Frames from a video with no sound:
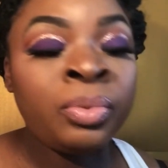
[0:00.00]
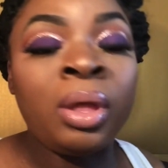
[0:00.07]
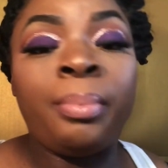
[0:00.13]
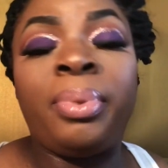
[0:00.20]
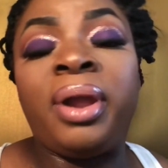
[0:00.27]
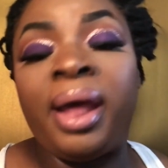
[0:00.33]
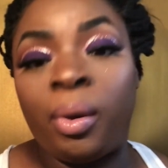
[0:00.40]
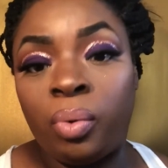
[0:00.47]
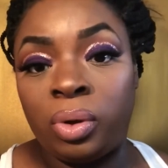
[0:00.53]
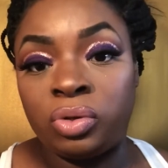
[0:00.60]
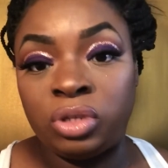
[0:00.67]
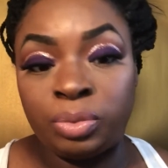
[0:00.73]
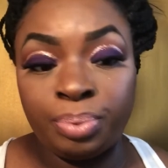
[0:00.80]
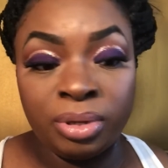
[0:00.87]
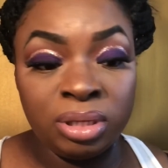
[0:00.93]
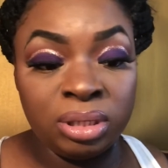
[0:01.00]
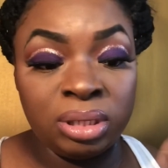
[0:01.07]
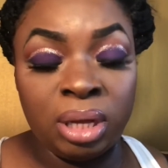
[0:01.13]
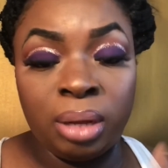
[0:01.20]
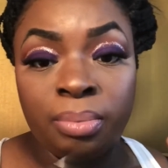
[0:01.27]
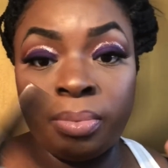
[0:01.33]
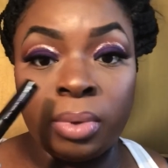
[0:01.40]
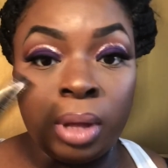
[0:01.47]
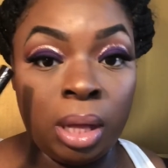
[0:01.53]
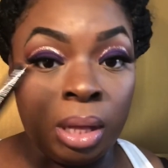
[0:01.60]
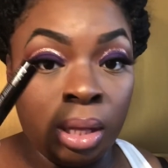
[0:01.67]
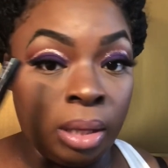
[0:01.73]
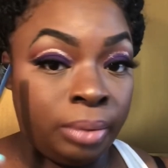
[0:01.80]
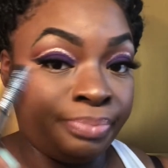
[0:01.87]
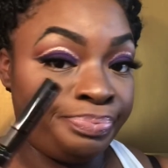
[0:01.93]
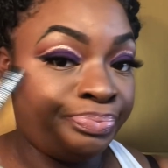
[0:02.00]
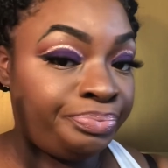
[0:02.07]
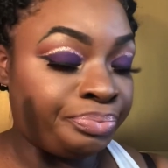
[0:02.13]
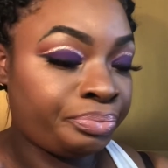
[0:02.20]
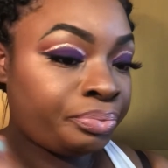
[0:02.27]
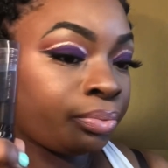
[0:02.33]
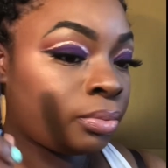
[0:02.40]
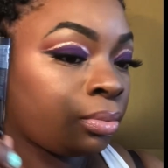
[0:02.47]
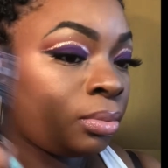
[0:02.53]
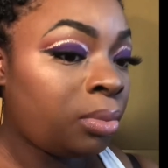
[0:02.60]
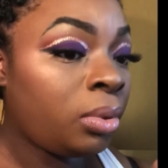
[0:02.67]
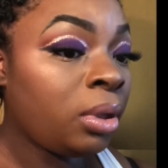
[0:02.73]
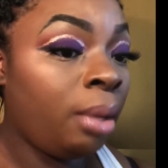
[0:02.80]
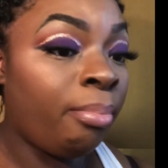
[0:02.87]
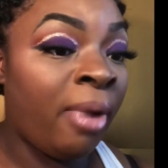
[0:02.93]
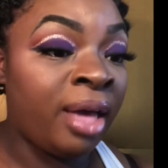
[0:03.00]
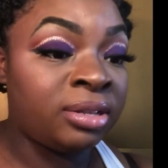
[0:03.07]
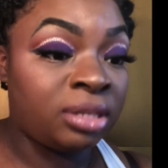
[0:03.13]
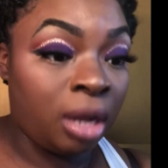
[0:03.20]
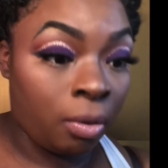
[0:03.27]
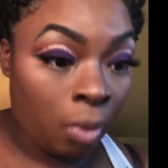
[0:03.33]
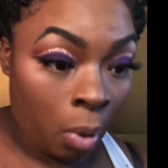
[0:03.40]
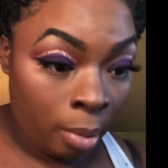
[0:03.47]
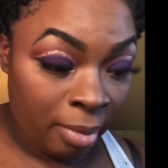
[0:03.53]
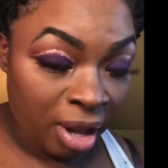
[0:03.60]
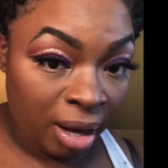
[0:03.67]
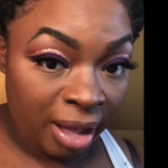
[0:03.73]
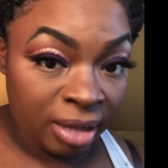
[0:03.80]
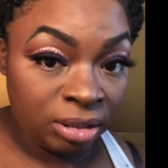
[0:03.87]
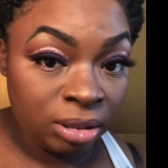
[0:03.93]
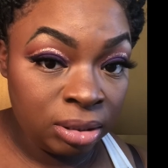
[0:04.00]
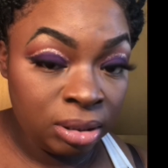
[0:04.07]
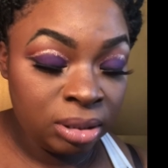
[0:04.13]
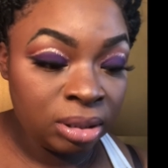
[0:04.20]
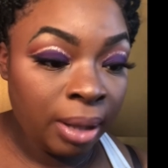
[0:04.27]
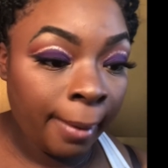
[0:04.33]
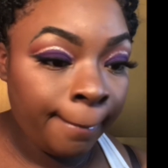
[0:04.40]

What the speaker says: but I will just put some mascara on my lashes.